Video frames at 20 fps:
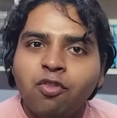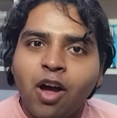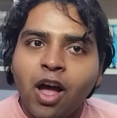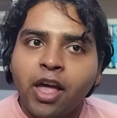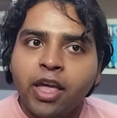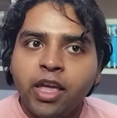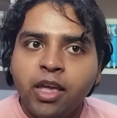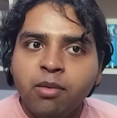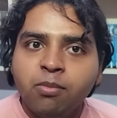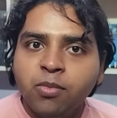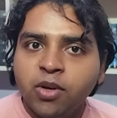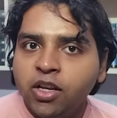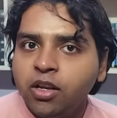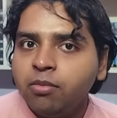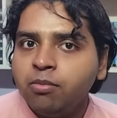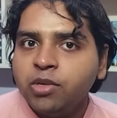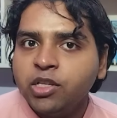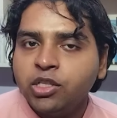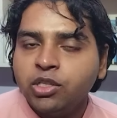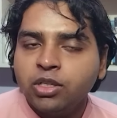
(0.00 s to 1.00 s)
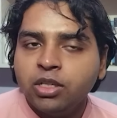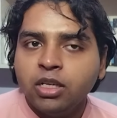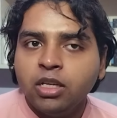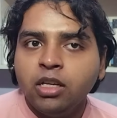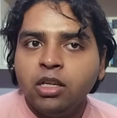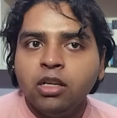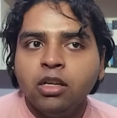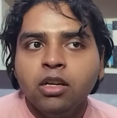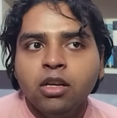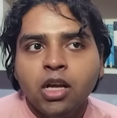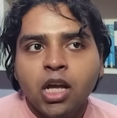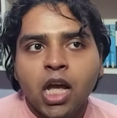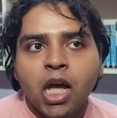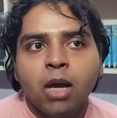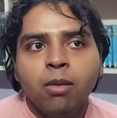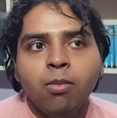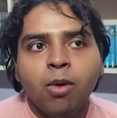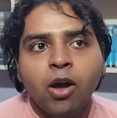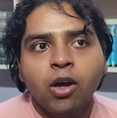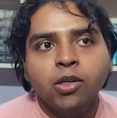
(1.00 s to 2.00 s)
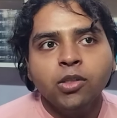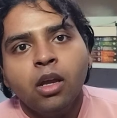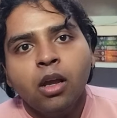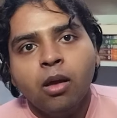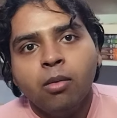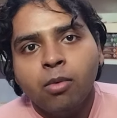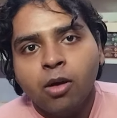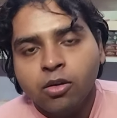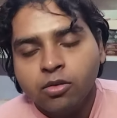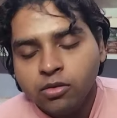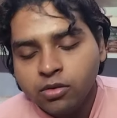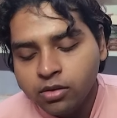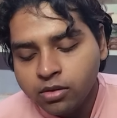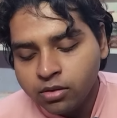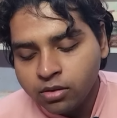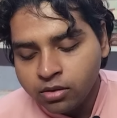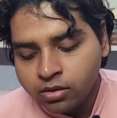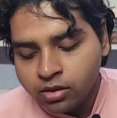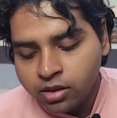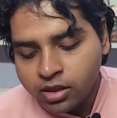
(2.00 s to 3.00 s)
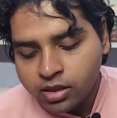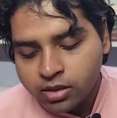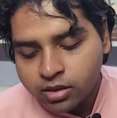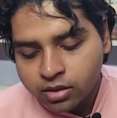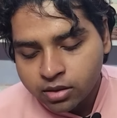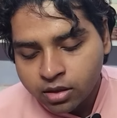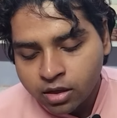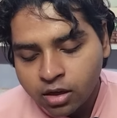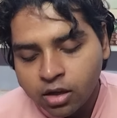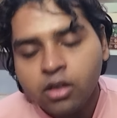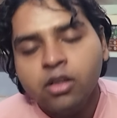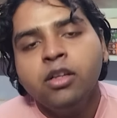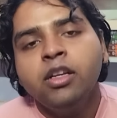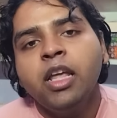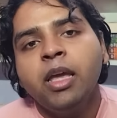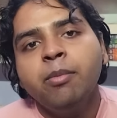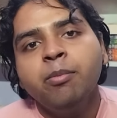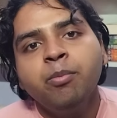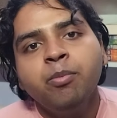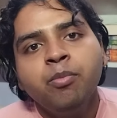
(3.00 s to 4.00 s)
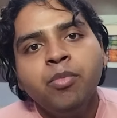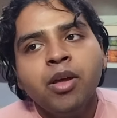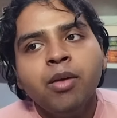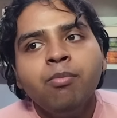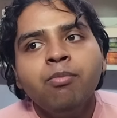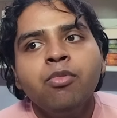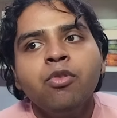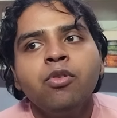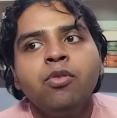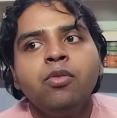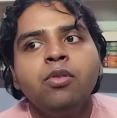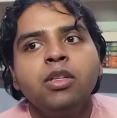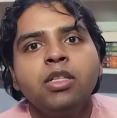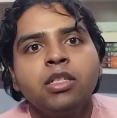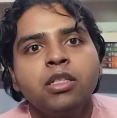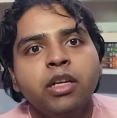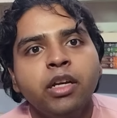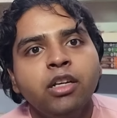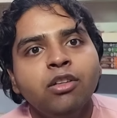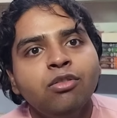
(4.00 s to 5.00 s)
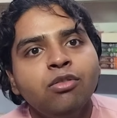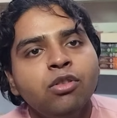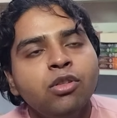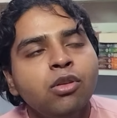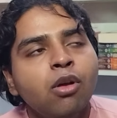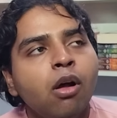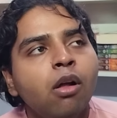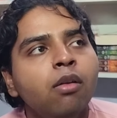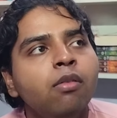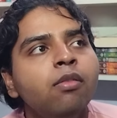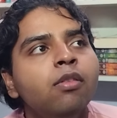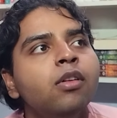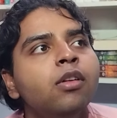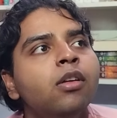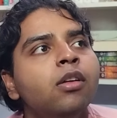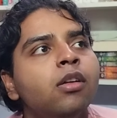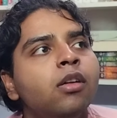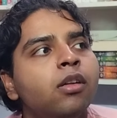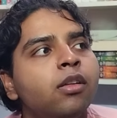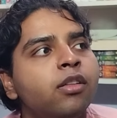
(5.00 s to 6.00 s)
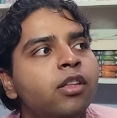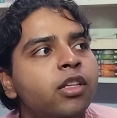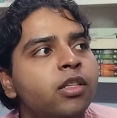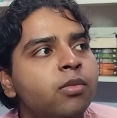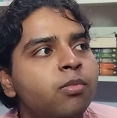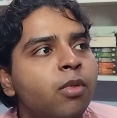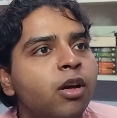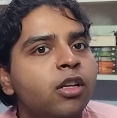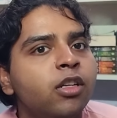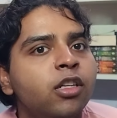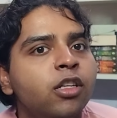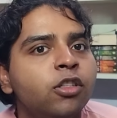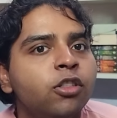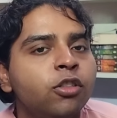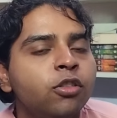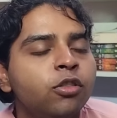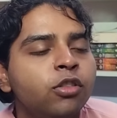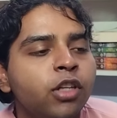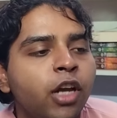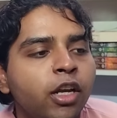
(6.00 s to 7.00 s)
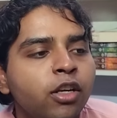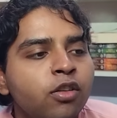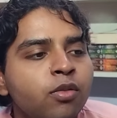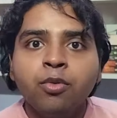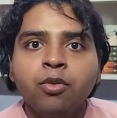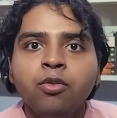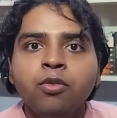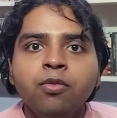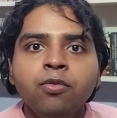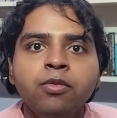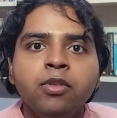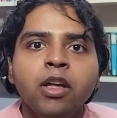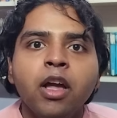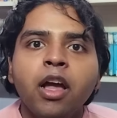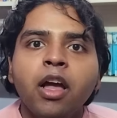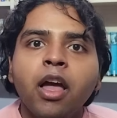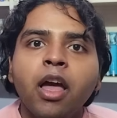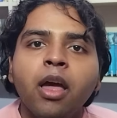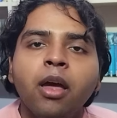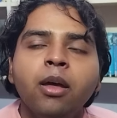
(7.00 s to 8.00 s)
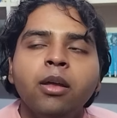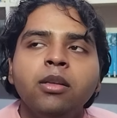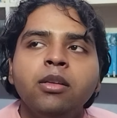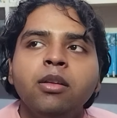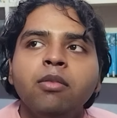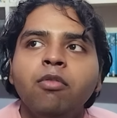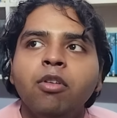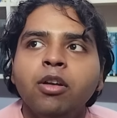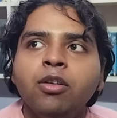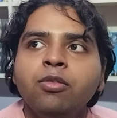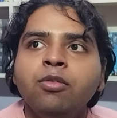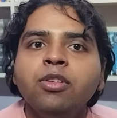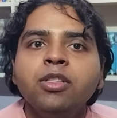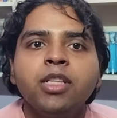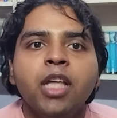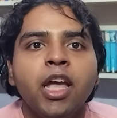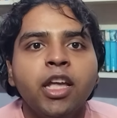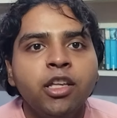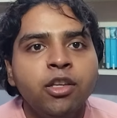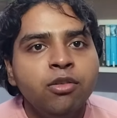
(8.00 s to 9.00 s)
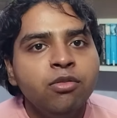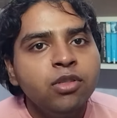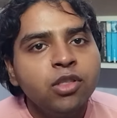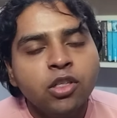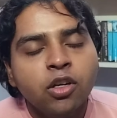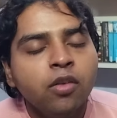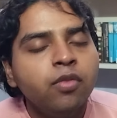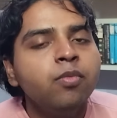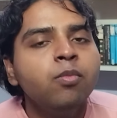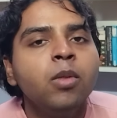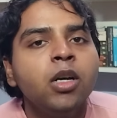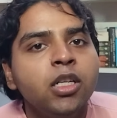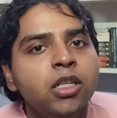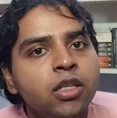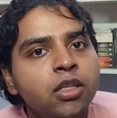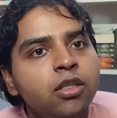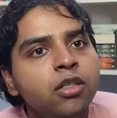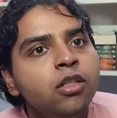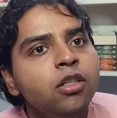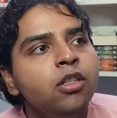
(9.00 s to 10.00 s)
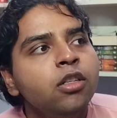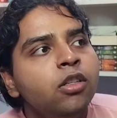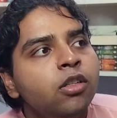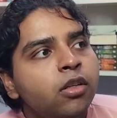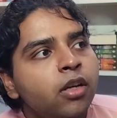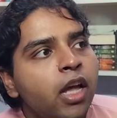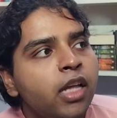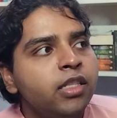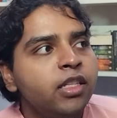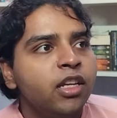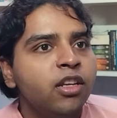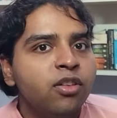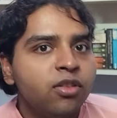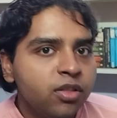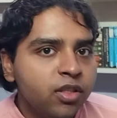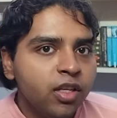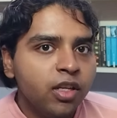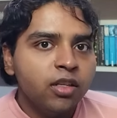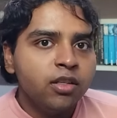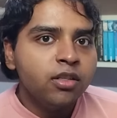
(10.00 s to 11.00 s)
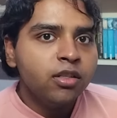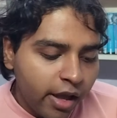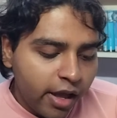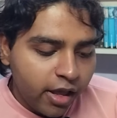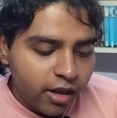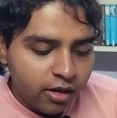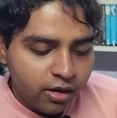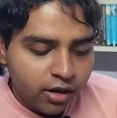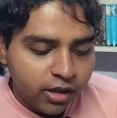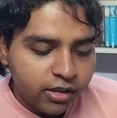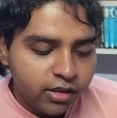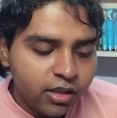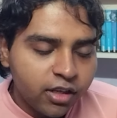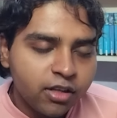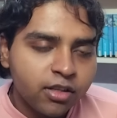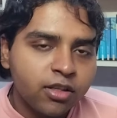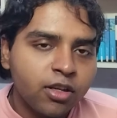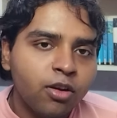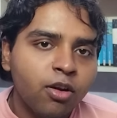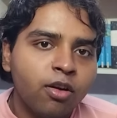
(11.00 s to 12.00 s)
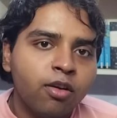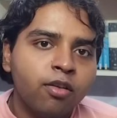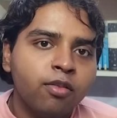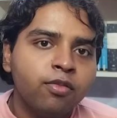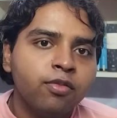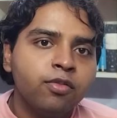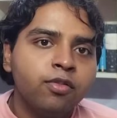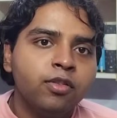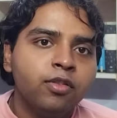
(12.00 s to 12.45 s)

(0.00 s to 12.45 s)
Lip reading: YA murder mystery about this girl named Pip who is trying to solve this murder, to try to prove the one who is accused of murder as innocent. And like there's a lot of